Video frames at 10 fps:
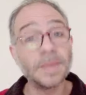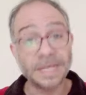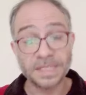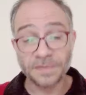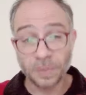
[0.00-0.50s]

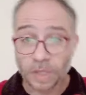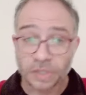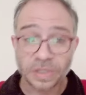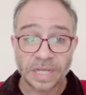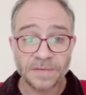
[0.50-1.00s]
Because if you want
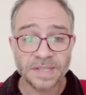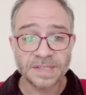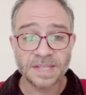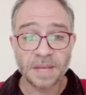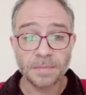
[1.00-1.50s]
to convince
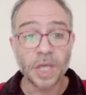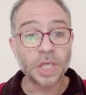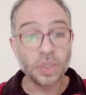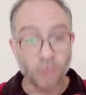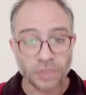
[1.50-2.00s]
them,
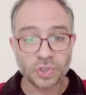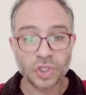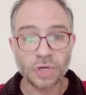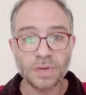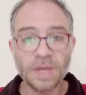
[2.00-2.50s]
you want to
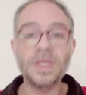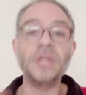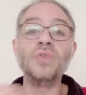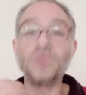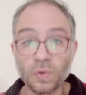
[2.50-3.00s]
show them that
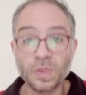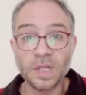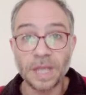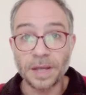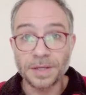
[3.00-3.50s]
you
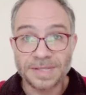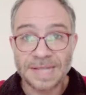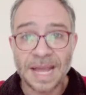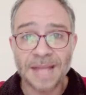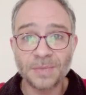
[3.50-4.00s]
totally
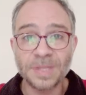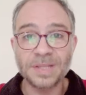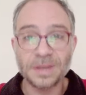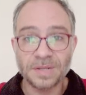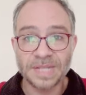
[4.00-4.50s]
understand what
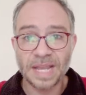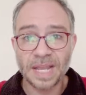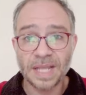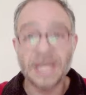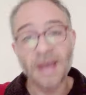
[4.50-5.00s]
they're
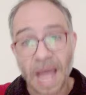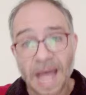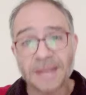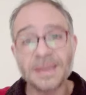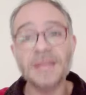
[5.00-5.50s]
saying
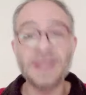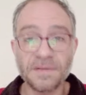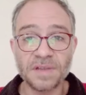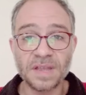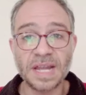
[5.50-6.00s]
and that
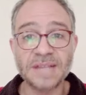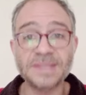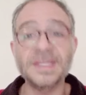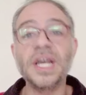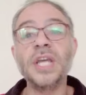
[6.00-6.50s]

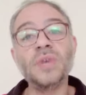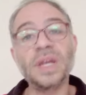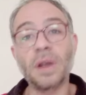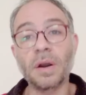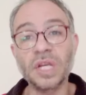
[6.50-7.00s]
nevertheless you can
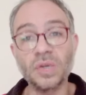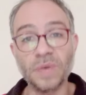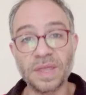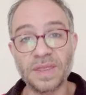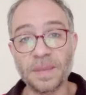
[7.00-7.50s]
argue
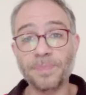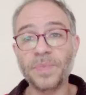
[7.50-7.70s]
with them.